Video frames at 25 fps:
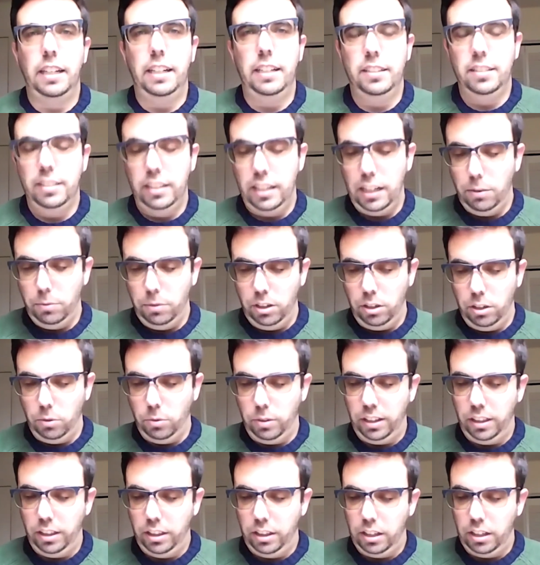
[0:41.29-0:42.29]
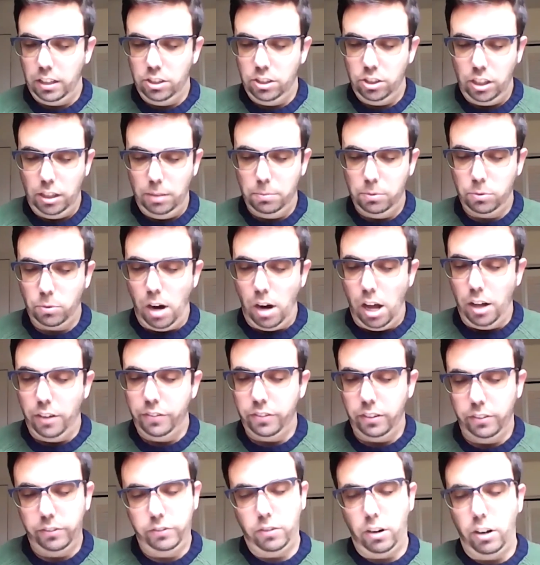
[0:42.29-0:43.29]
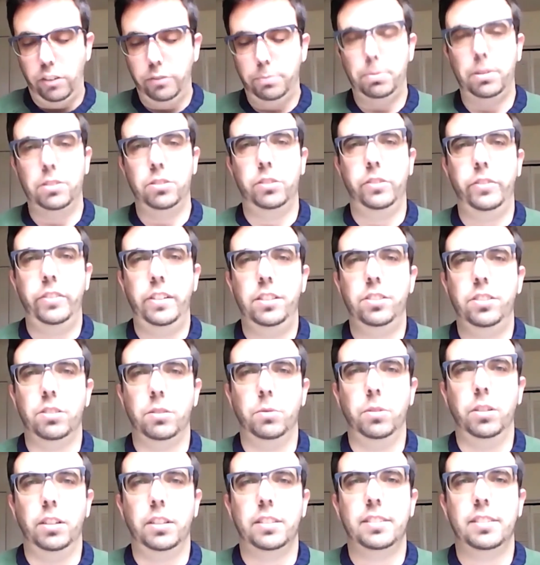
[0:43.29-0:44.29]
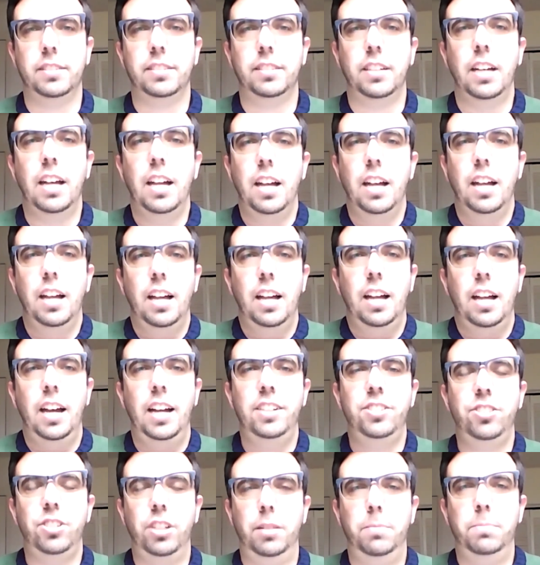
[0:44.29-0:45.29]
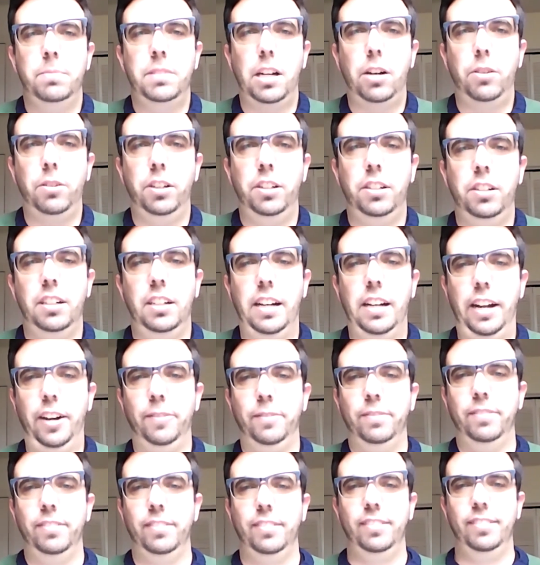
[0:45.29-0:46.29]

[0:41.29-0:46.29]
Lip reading: and today we are with James Rolf of Rolf Preservation Works. Hi James, how are you today?